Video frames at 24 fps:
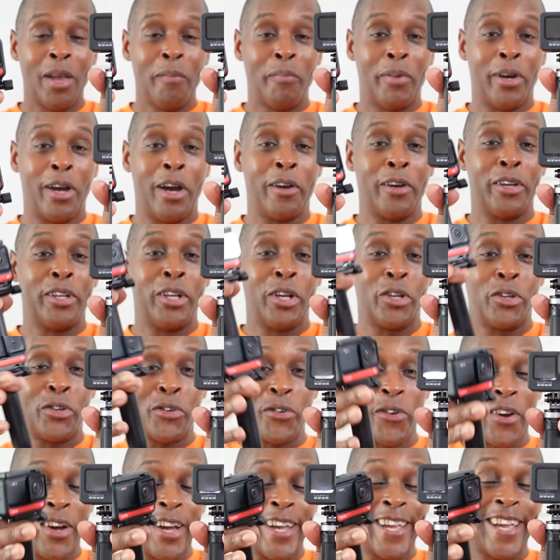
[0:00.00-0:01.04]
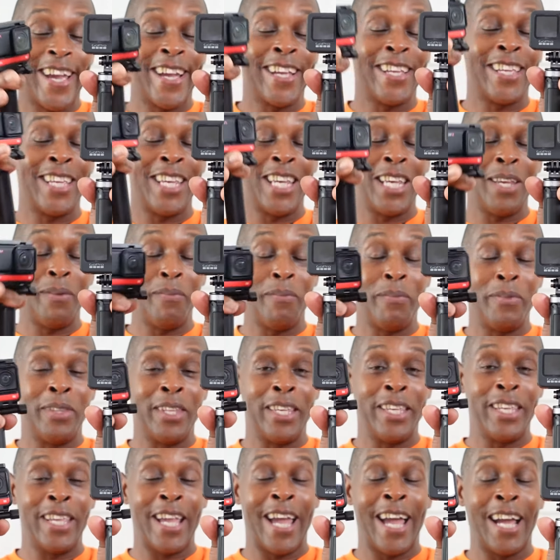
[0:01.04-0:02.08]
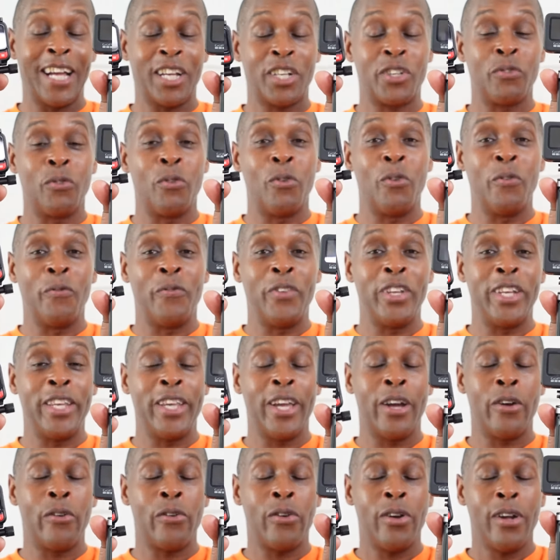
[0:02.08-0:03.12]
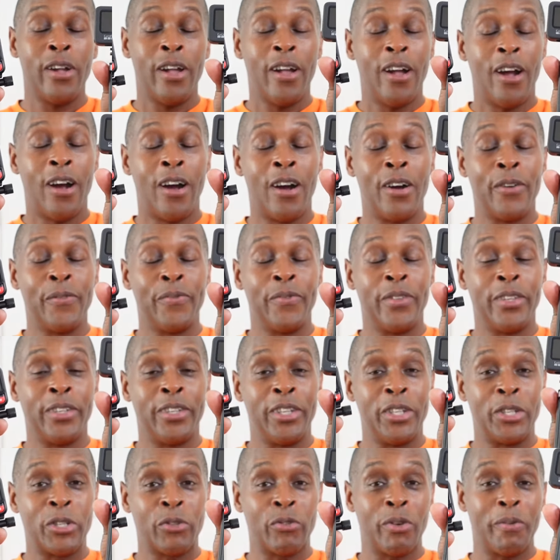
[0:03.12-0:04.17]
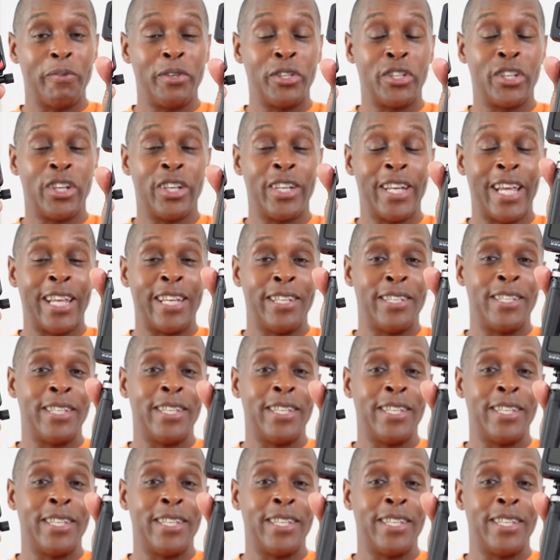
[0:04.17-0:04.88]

but I'm going to try and keep the actual video on the description and